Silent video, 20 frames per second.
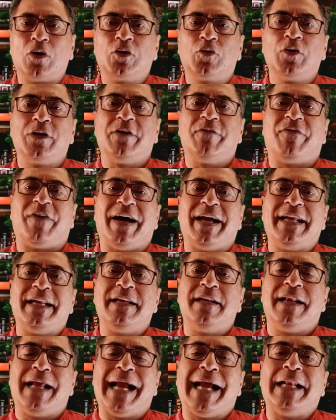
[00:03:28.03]
on to
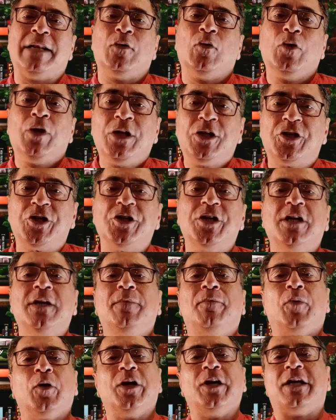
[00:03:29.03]
define an
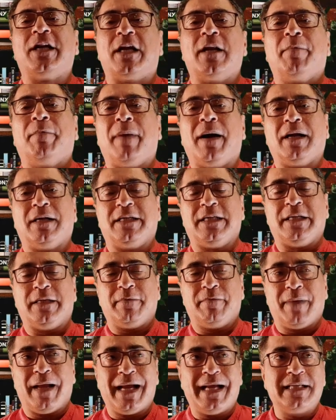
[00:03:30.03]
original political party
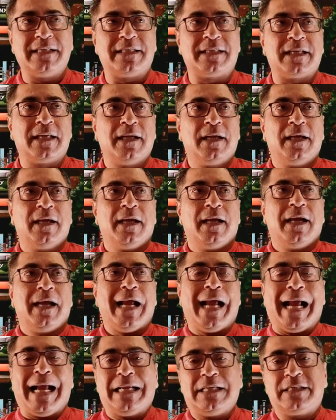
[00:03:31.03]
as
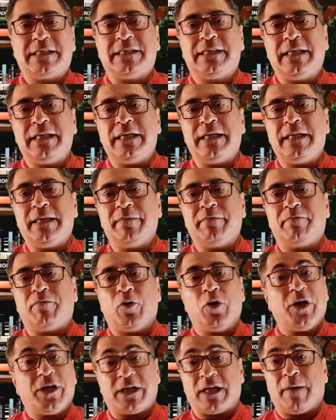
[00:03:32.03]
the
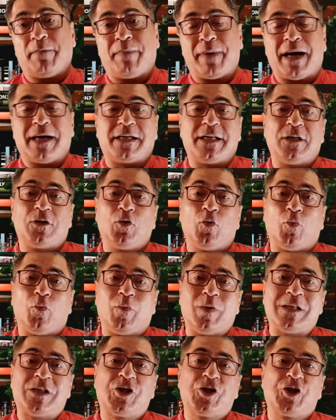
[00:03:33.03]
political party to
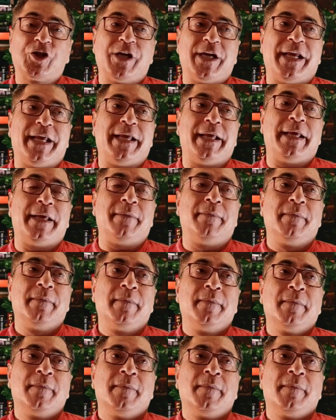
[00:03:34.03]
which a
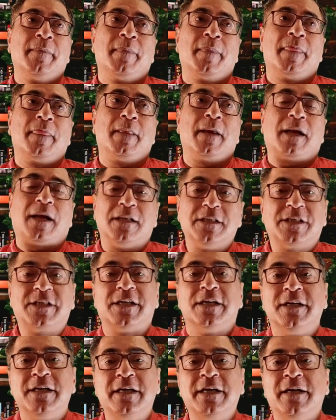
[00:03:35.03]

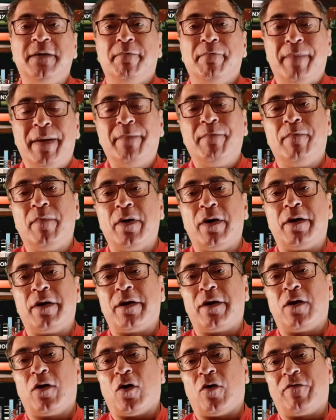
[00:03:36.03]
concerned
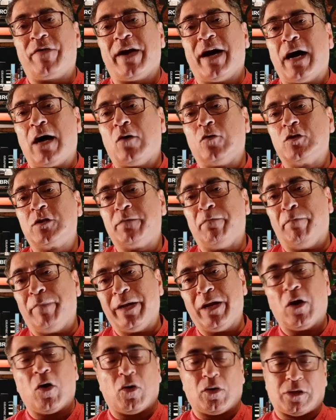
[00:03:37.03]
member of a house
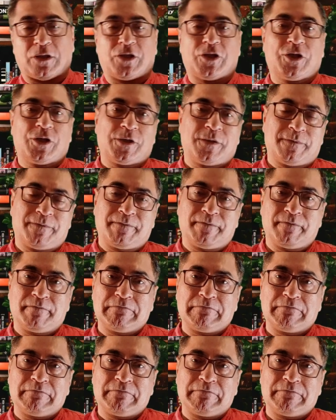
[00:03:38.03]
belongs.